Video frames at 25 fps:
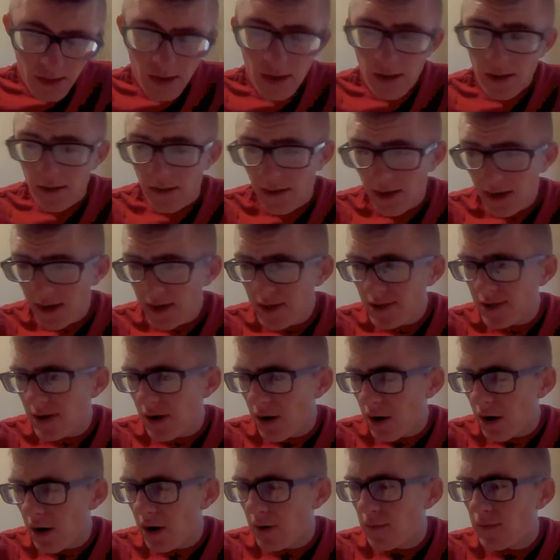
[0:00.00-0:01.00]
These
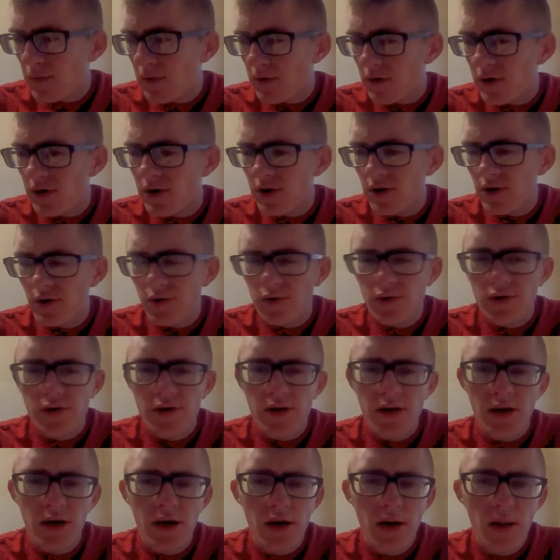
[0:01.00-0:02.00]
are really
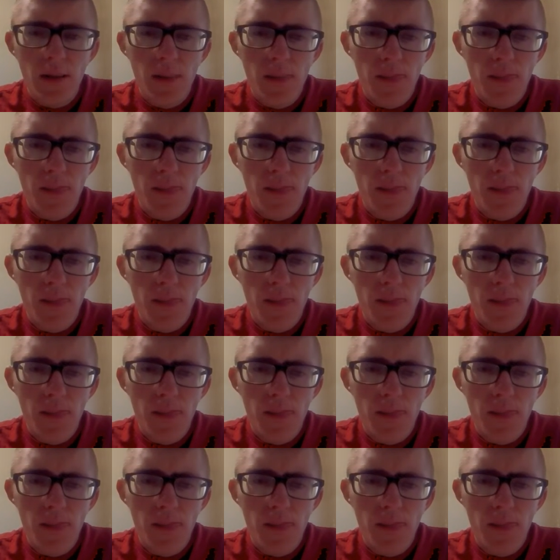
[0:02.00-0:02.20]
juicy.